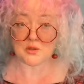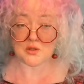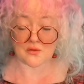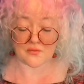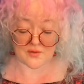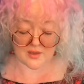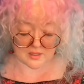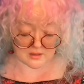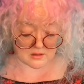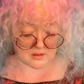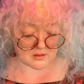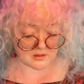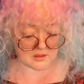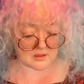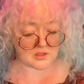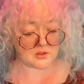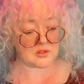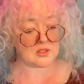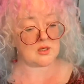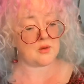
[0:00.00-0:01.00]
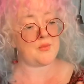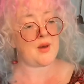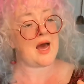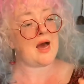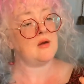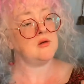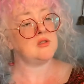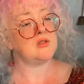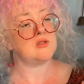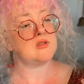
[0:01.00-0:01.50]
are fun. This little
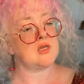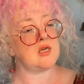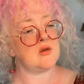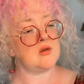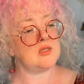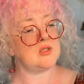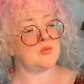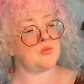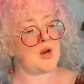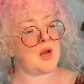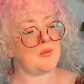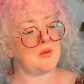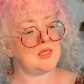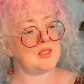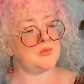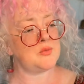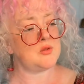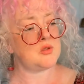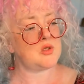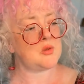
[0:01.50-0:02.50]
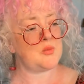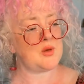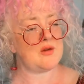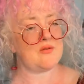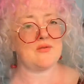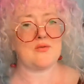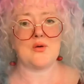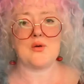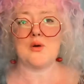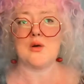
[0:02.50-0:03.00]
pouch is cute. It's probably supposed to be
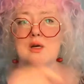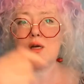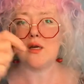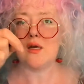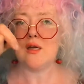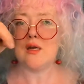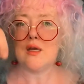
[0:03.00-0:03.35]
for